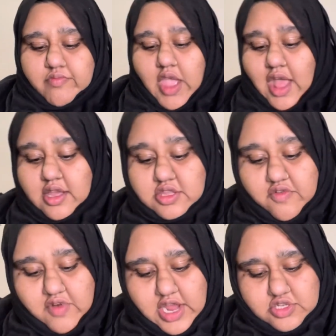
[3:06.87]
I like their
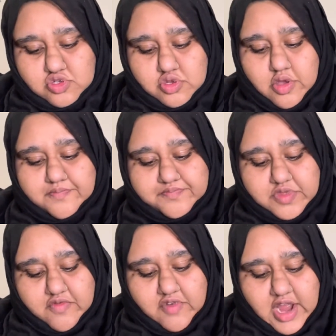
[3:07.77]
fries too though.
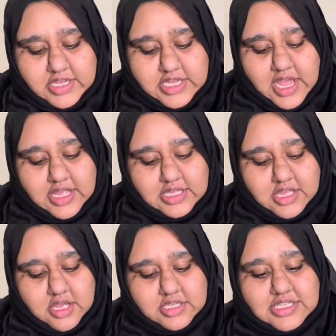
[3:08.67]
The fries, I like
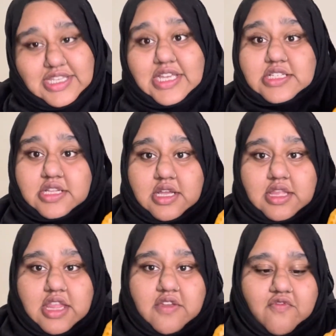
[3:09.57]
the seasoning
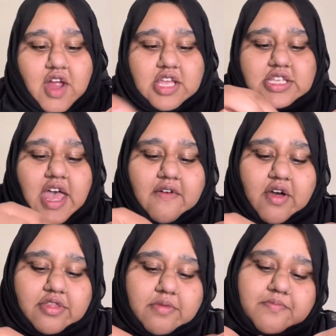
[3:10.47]
that the fries have
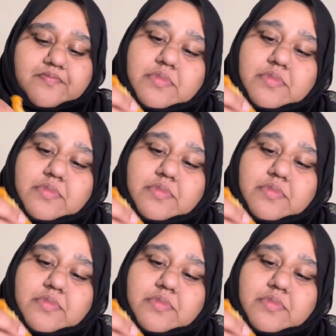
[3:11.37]
on them.